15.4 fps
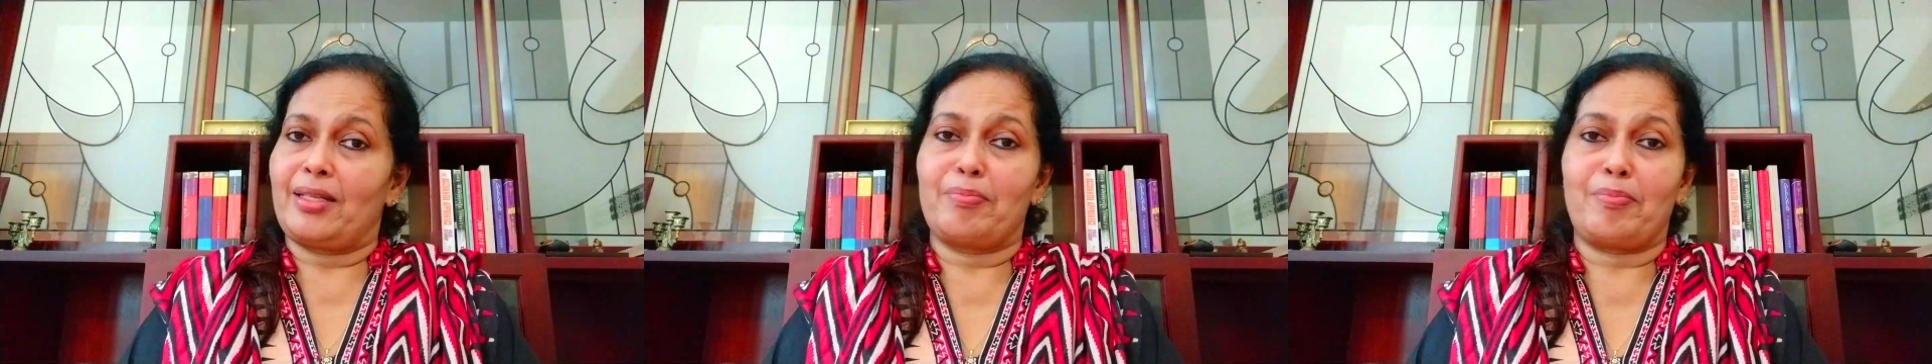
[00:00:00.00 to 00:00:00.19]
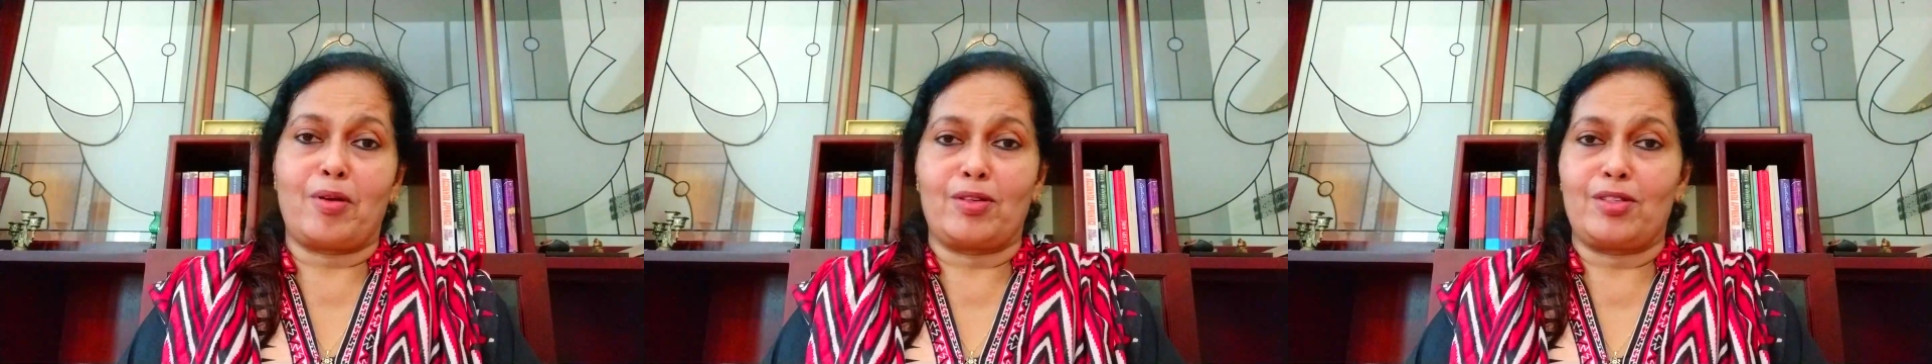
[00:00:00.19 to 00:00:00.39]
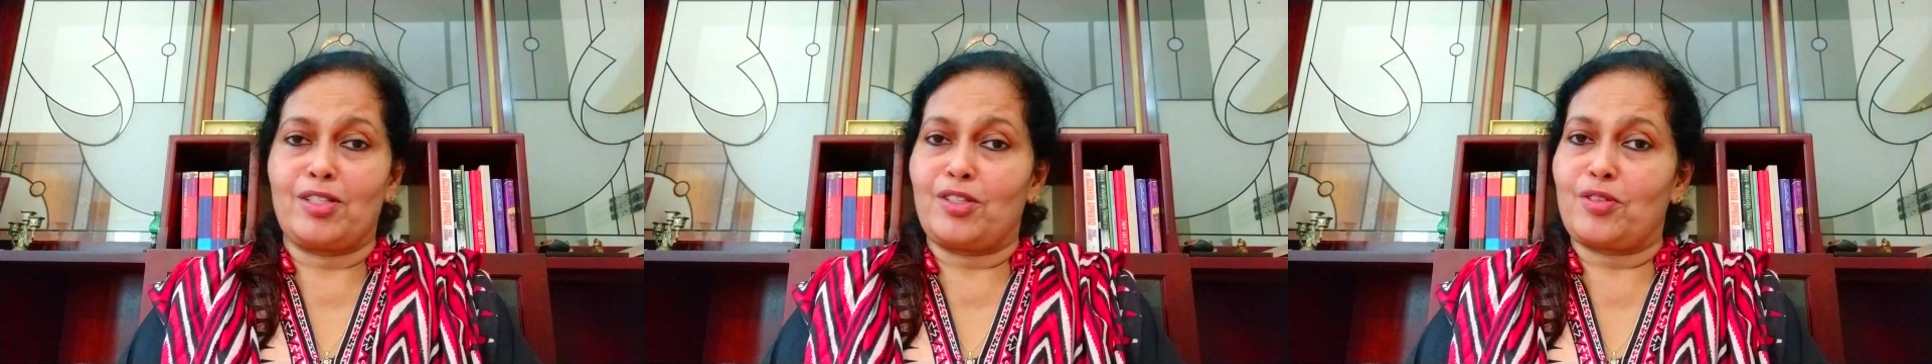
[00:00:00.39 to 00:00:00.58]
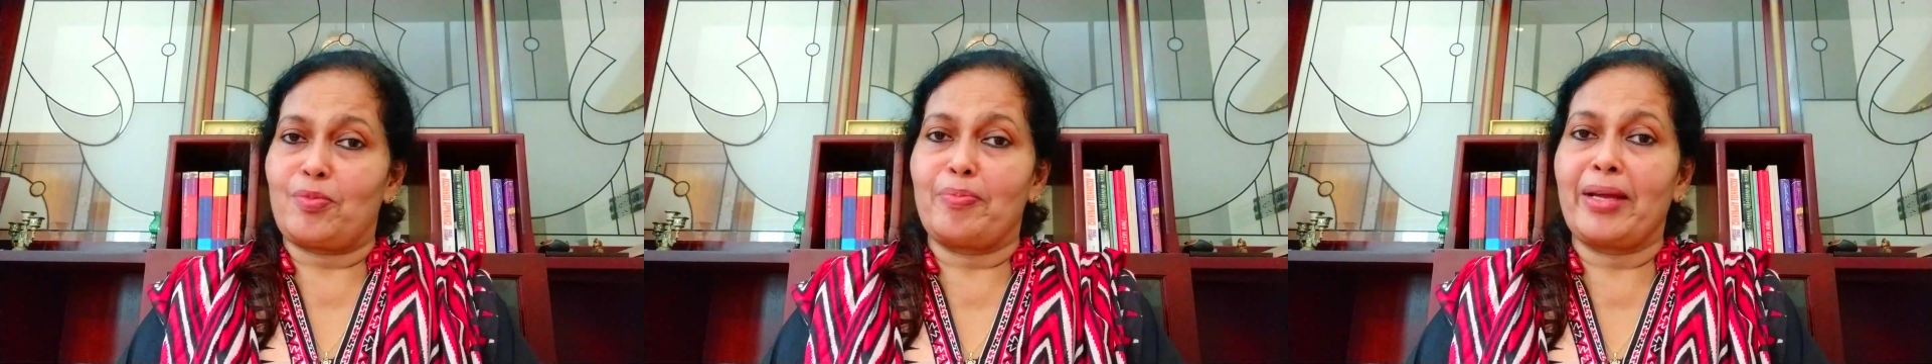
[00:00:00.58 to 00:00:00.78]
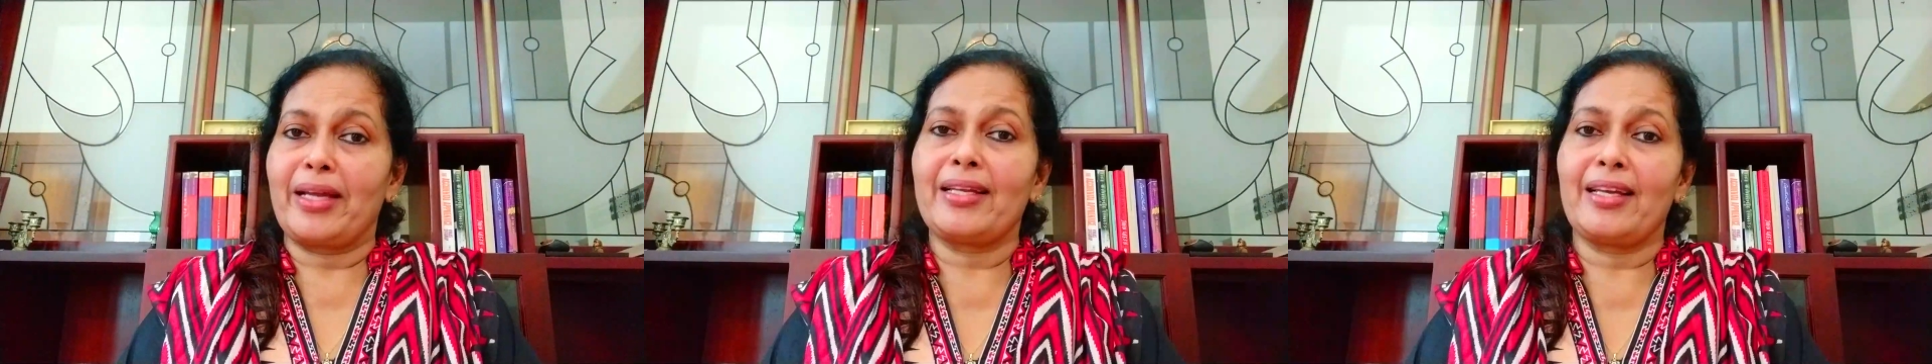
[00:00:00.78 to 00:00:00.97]
the importance
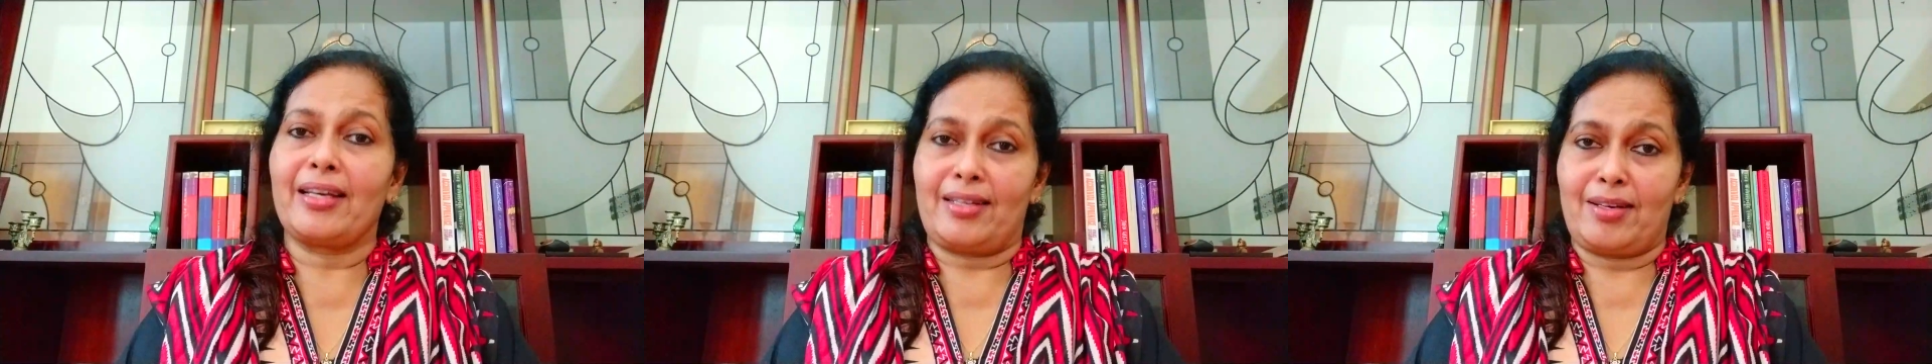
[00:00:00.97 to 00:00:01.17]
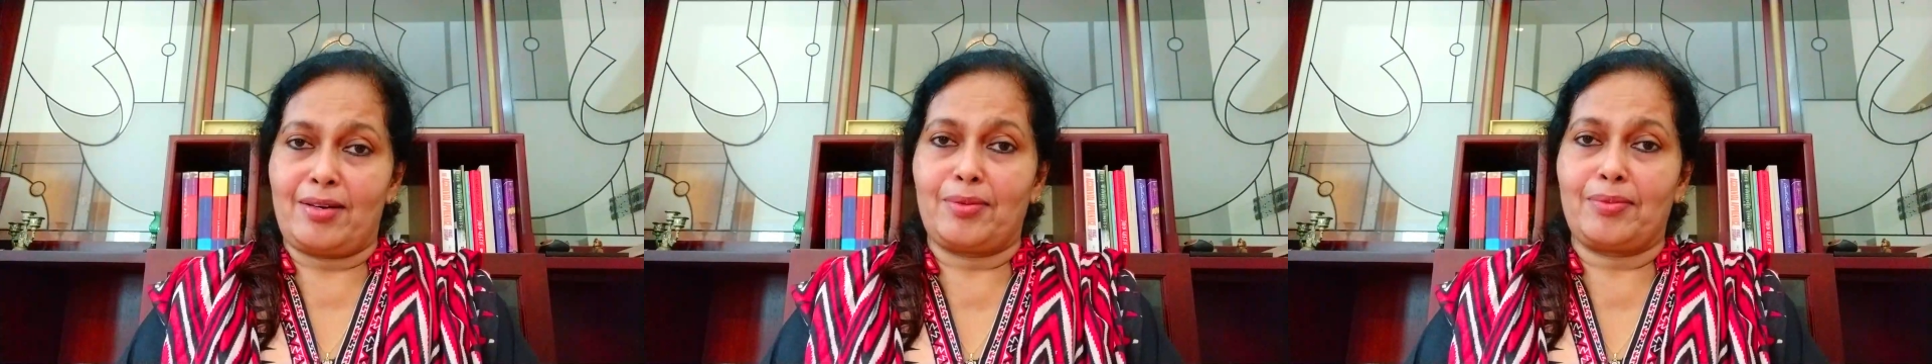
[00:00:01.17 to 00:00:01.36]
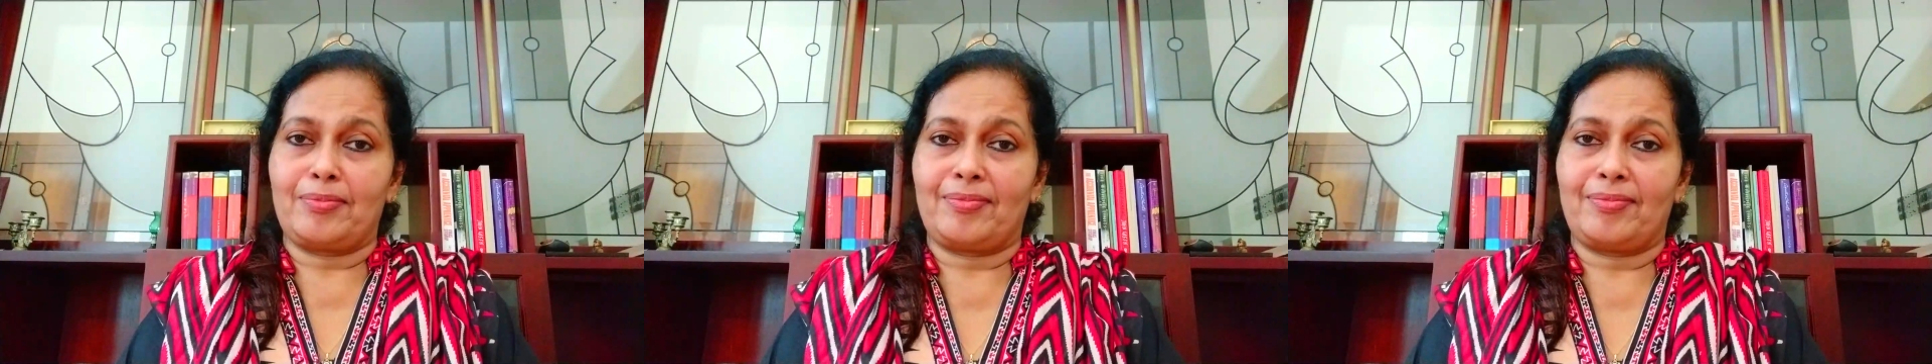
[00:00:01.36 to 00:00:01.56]
of media now.